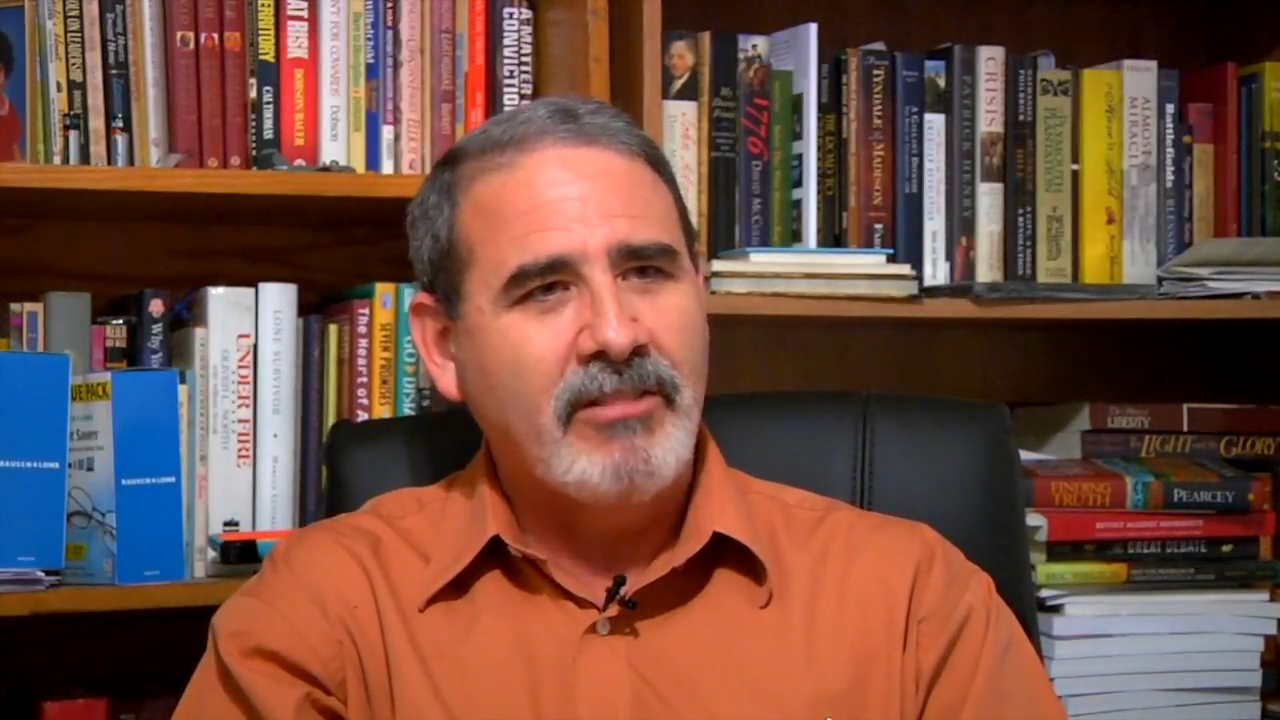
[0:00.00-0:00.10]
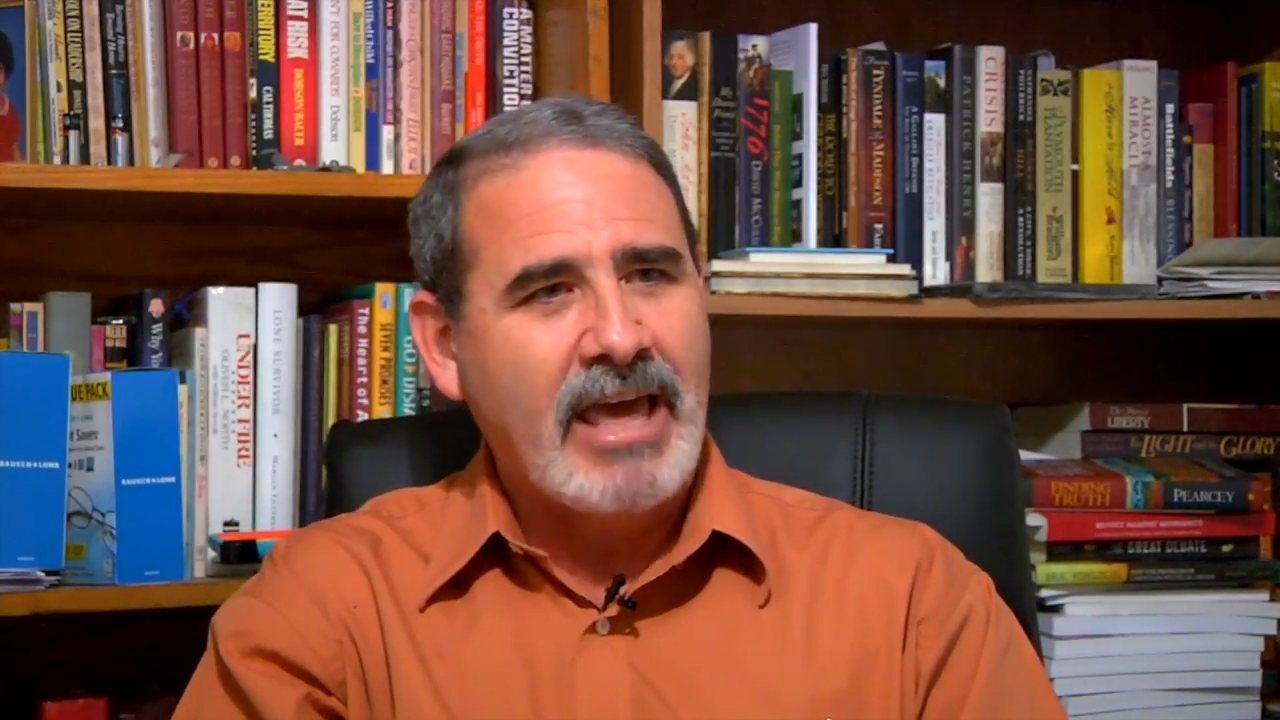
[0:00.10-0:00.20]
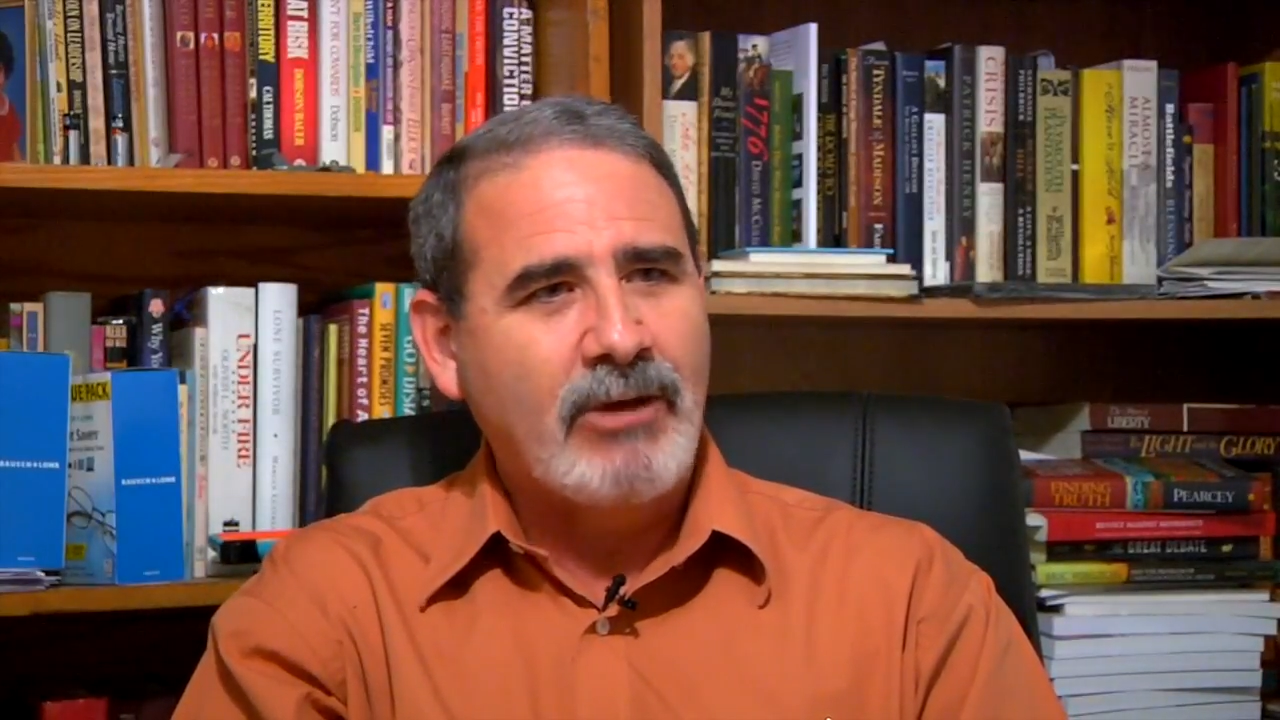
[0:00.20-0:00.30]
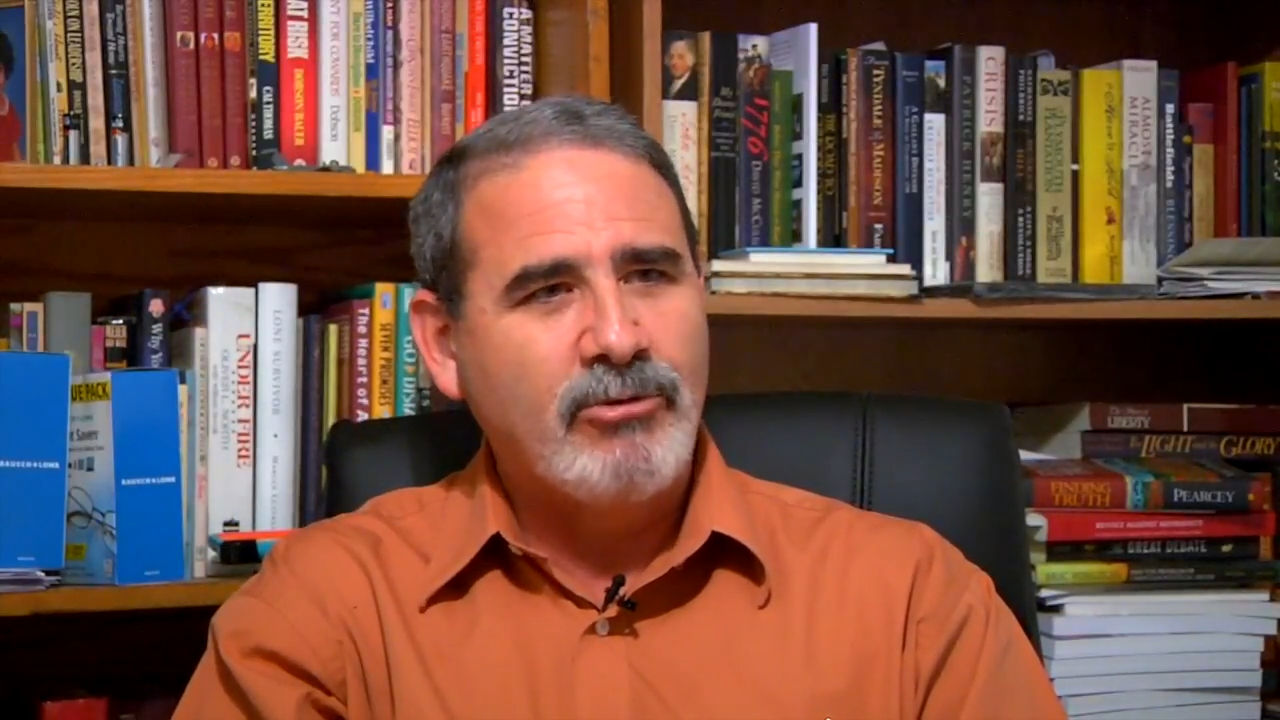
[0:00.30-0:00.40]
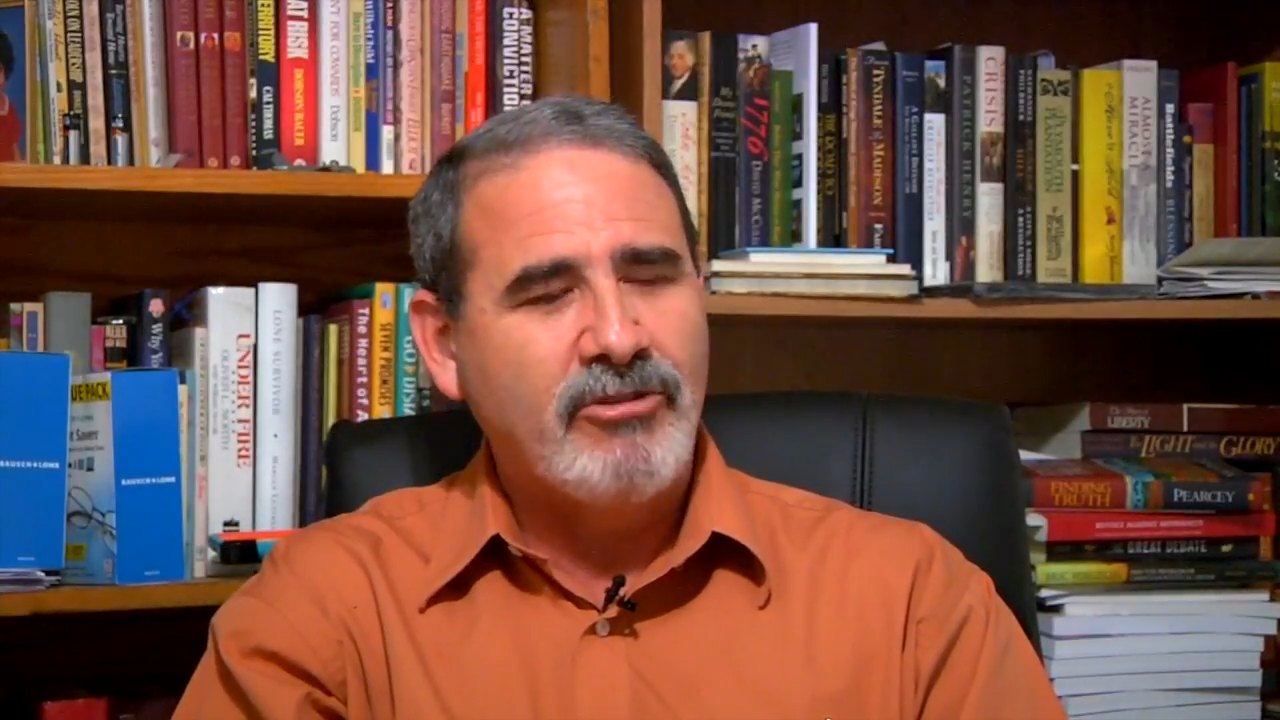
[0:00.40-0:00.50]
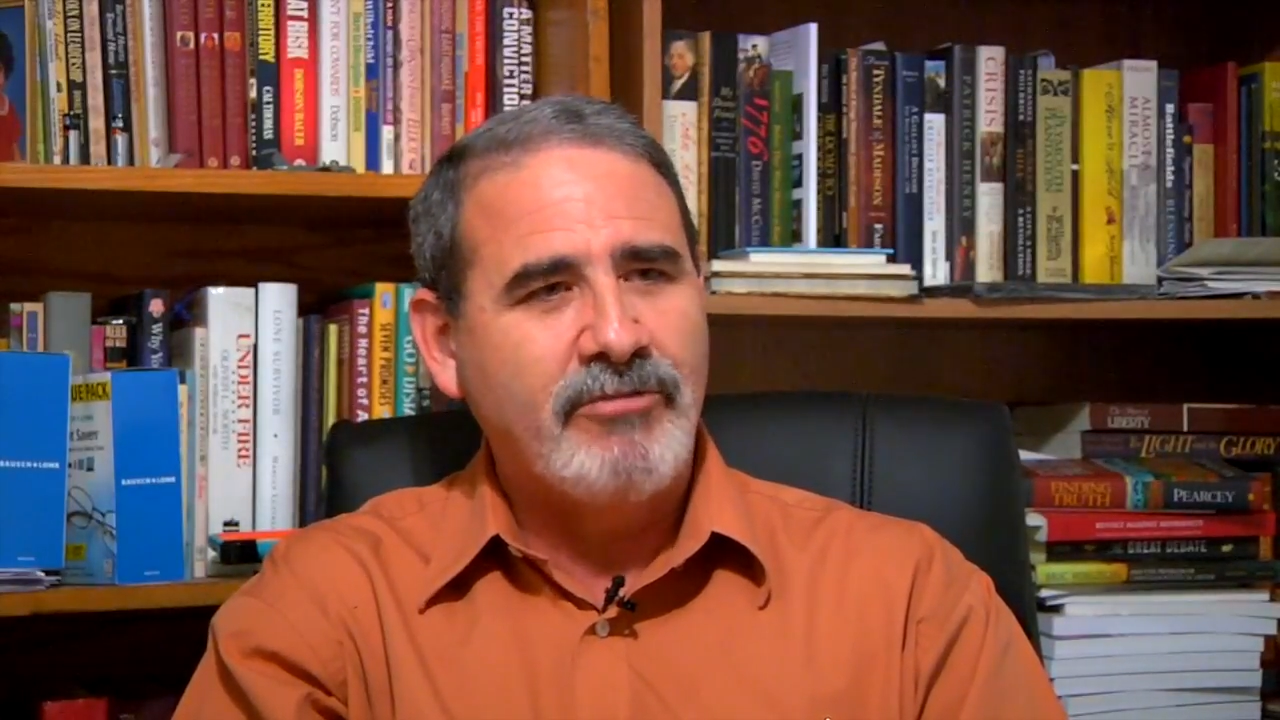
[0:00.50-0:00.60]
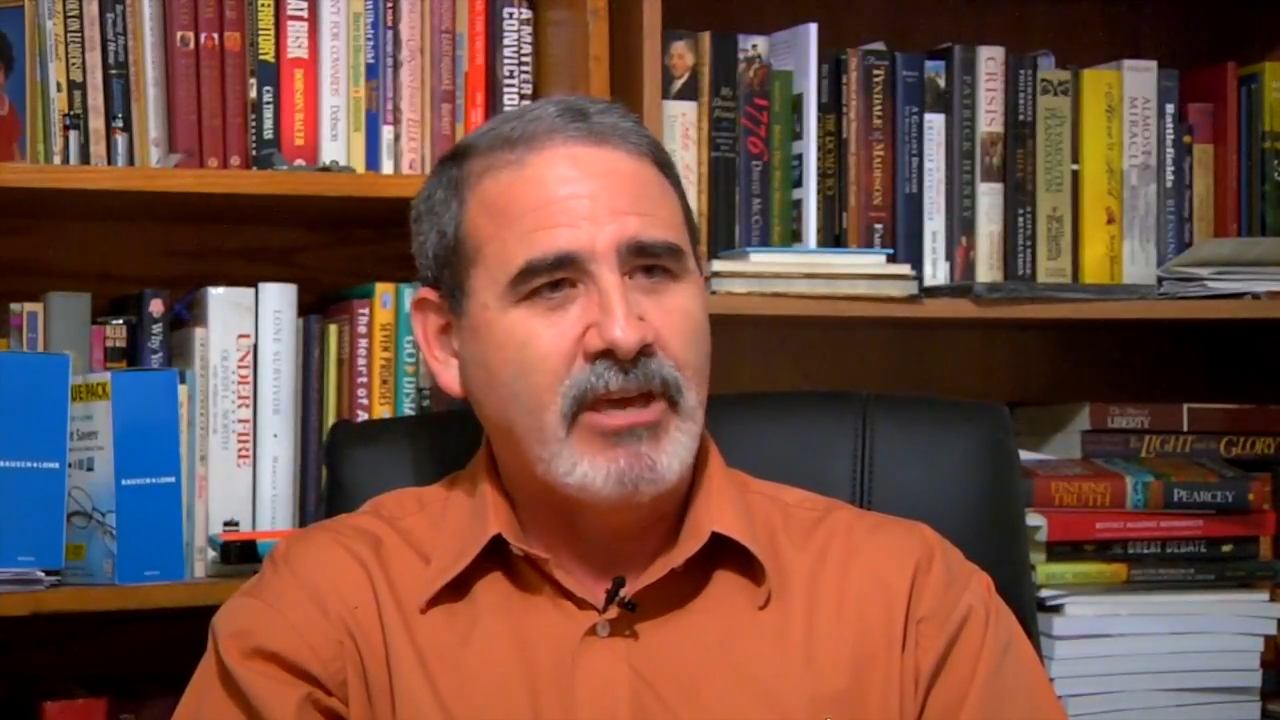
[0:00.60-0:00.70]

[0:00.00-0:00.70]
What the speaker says: language of